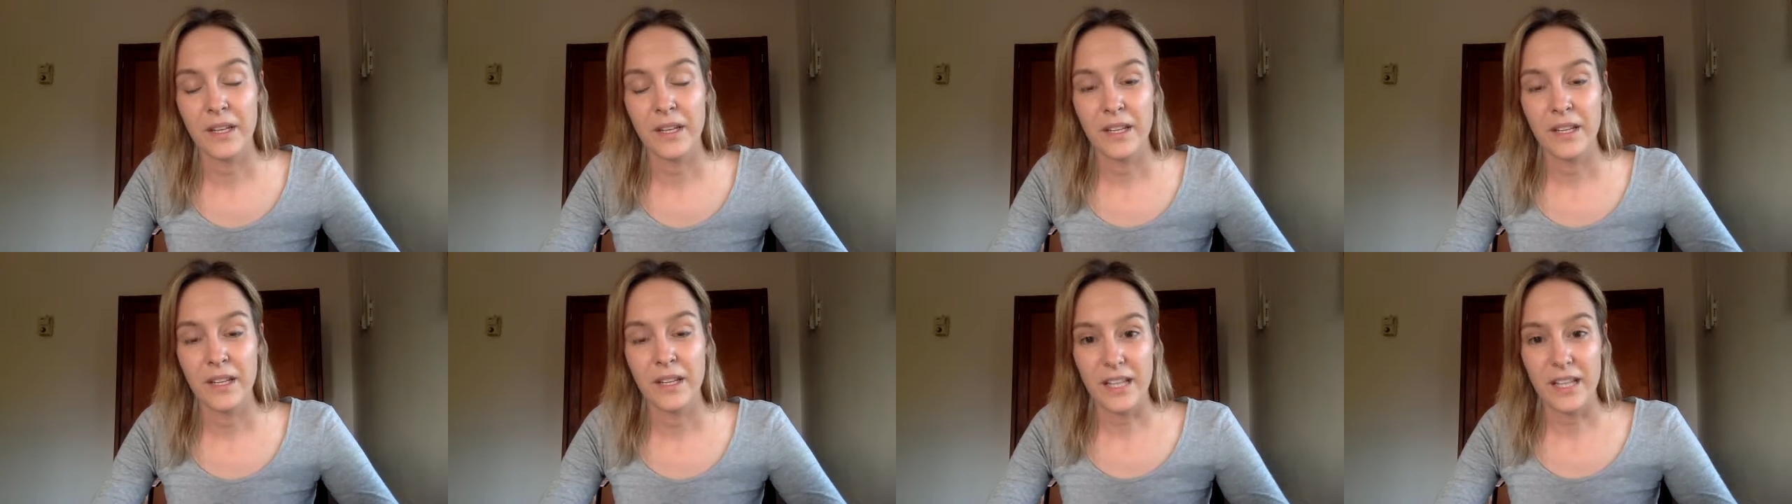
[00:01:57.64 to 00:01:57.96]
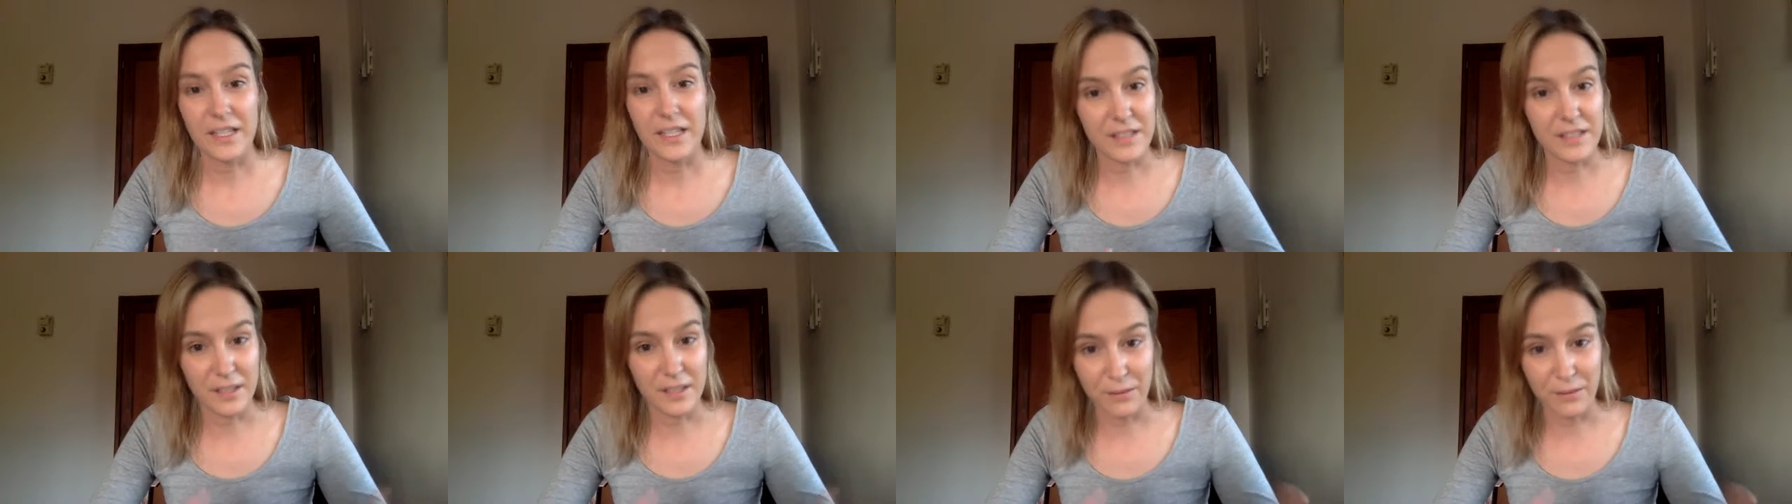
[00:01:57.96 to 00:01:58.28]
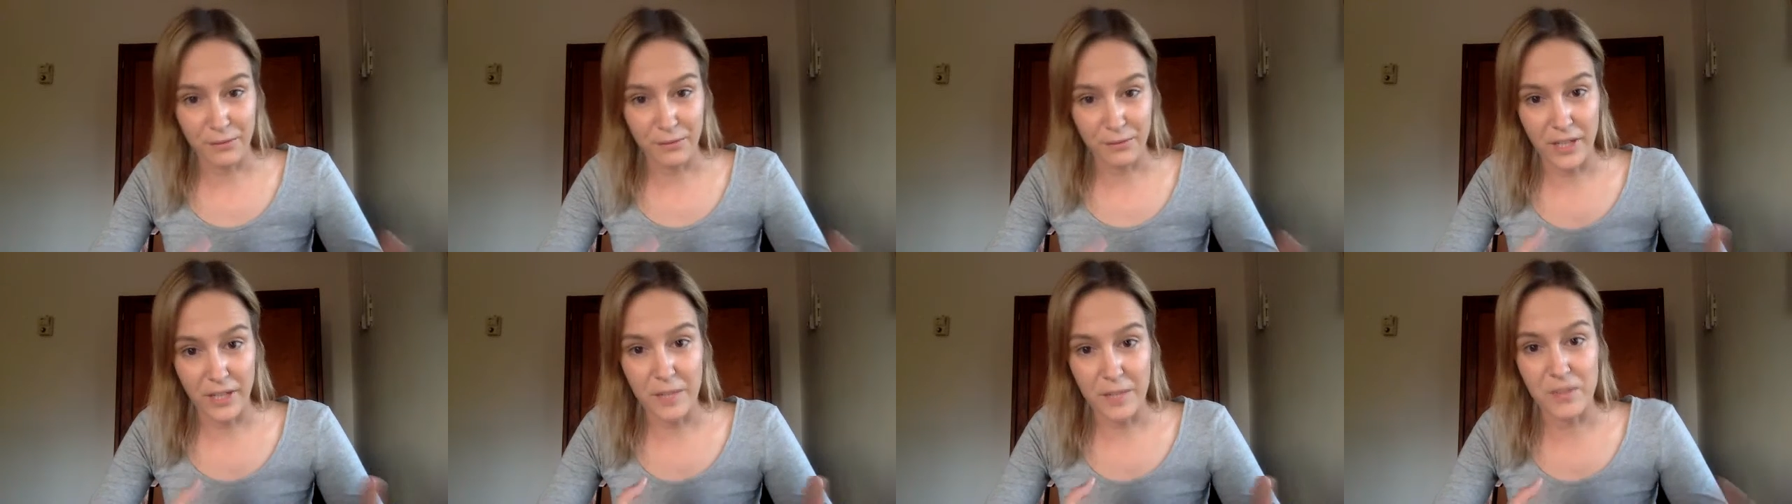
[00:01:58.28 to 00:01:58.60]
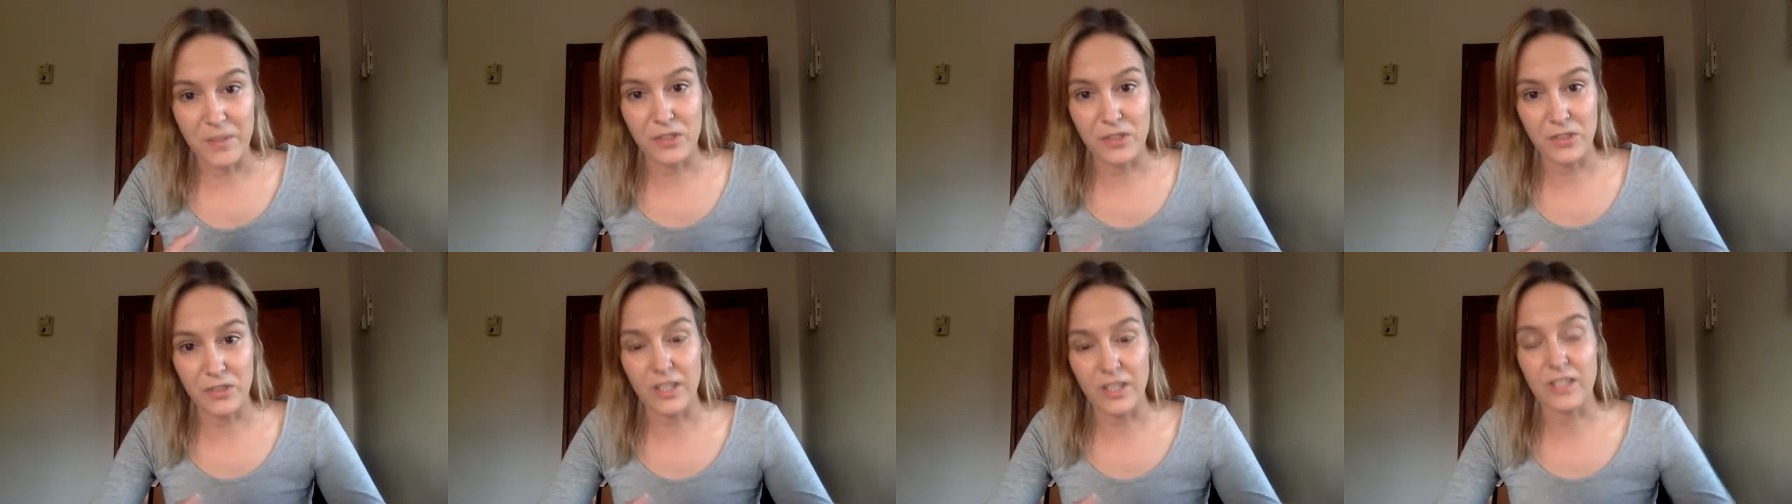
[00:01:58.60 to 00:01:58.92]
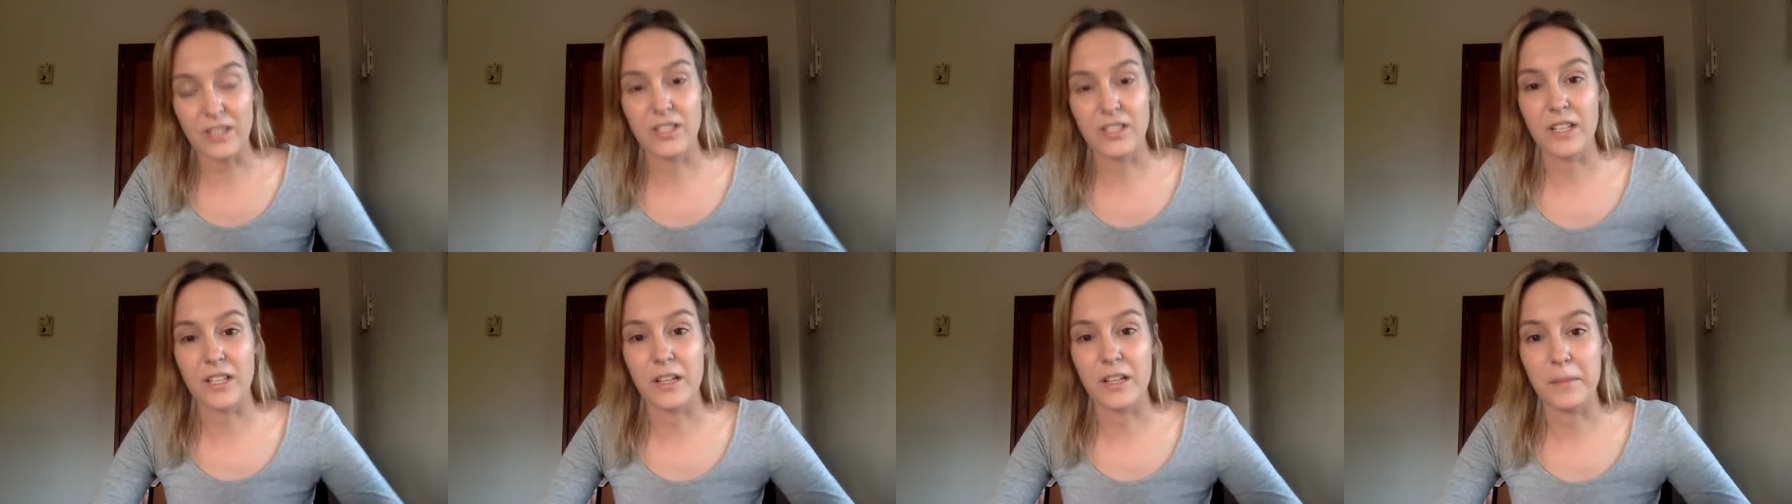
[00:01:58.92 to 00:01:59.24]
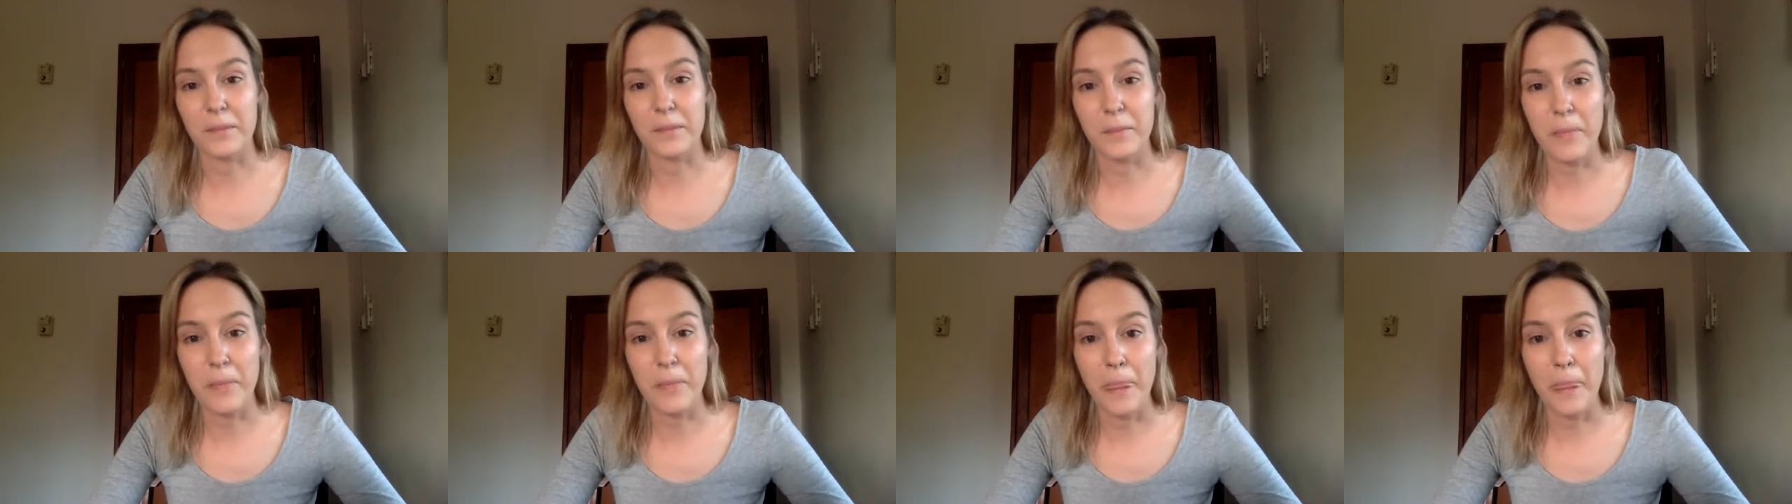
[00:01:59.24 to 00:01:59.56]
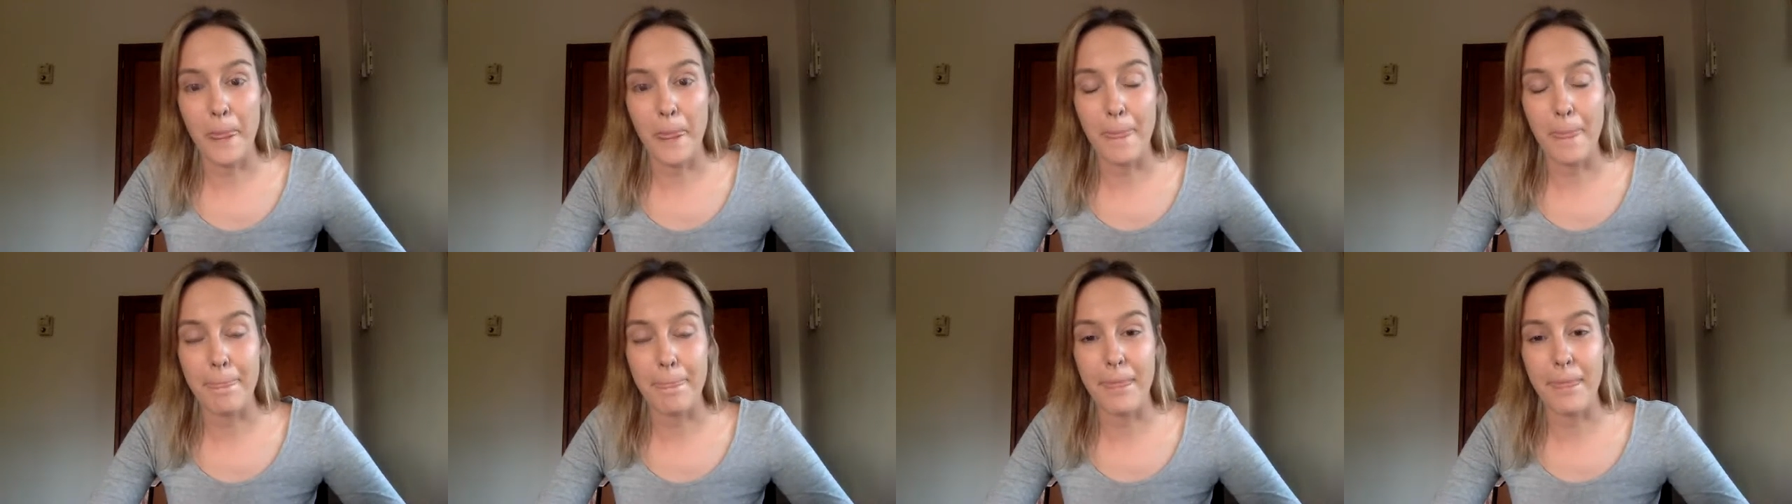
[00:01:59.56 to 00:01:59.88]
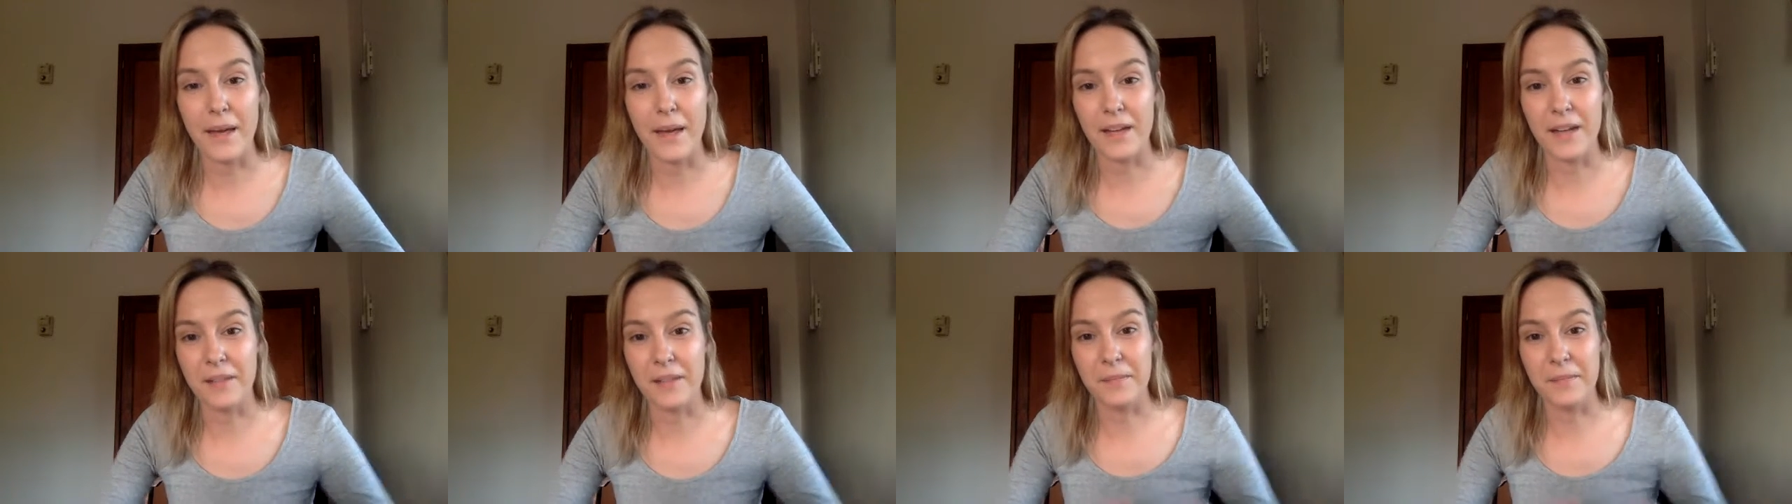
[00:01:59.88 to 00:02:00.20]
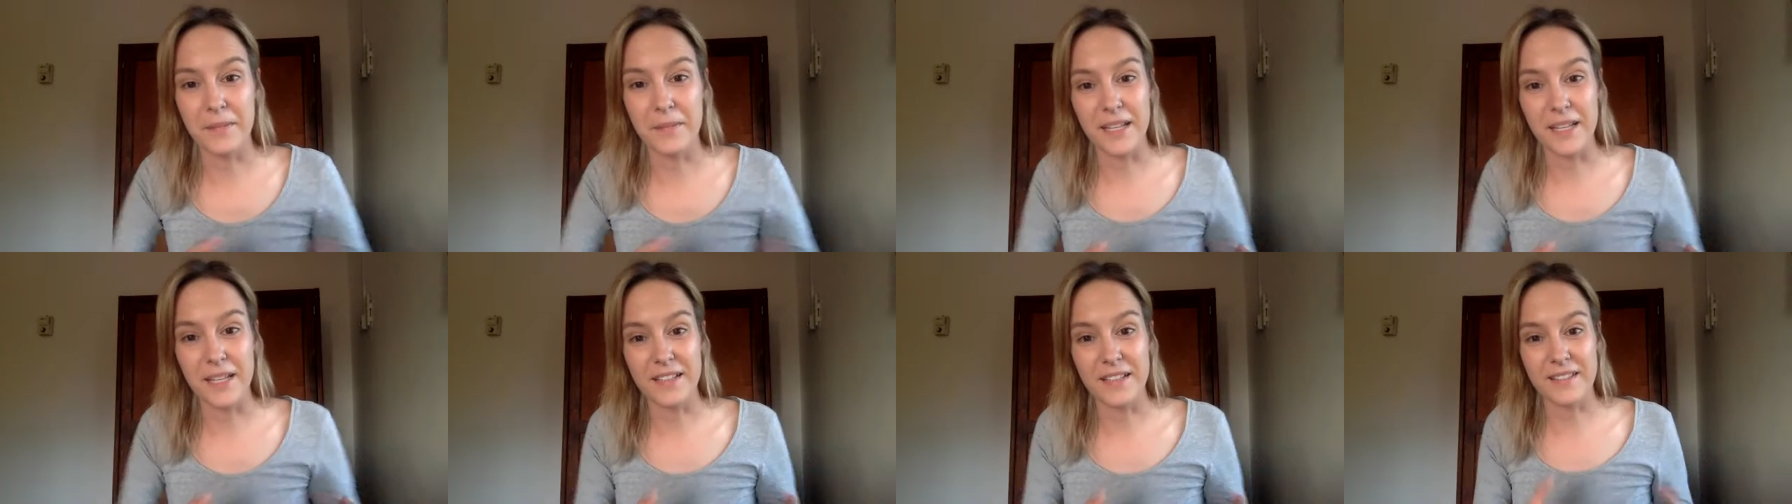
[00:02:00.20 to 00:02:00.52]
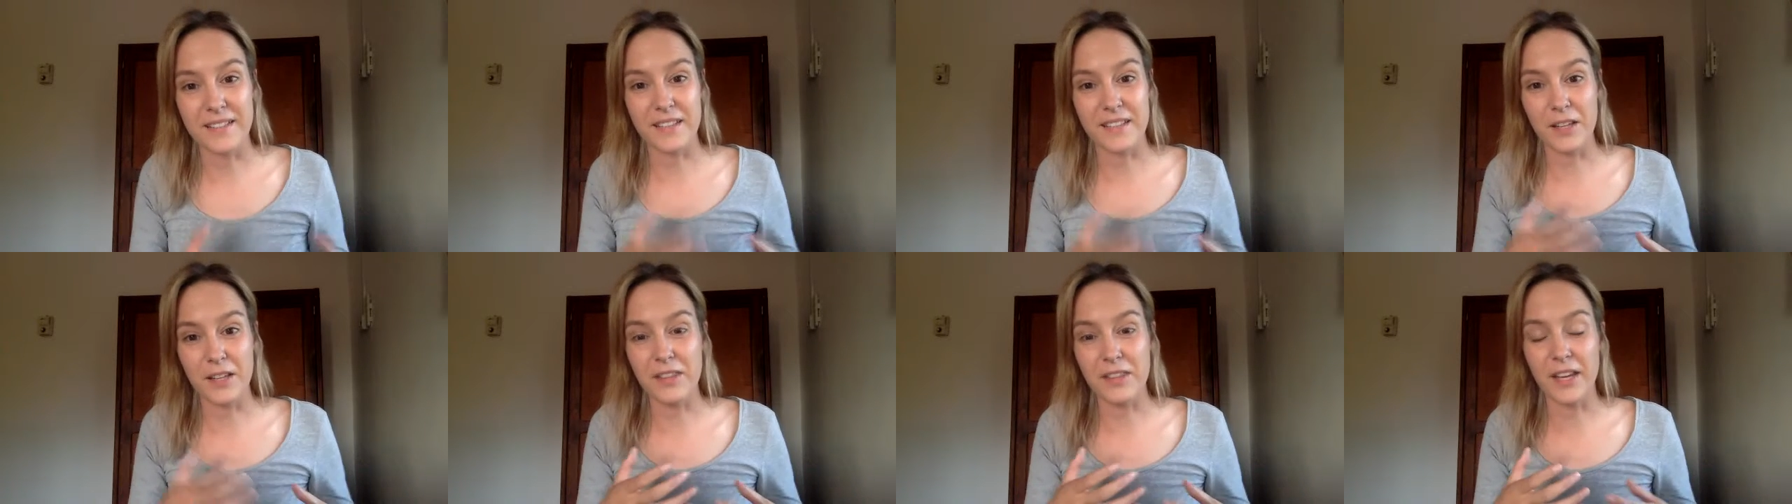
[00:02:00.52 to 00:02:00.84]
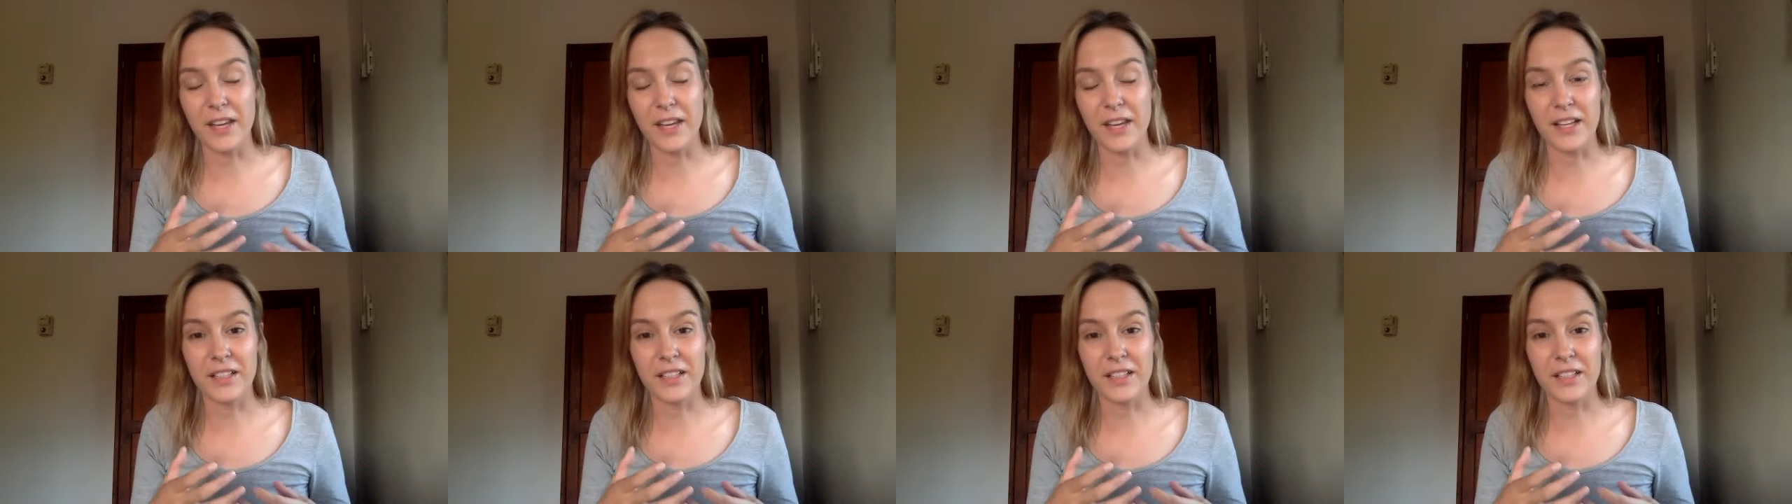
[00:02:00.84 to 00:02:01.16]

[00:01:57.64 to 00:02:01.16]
into the frame structure, is so that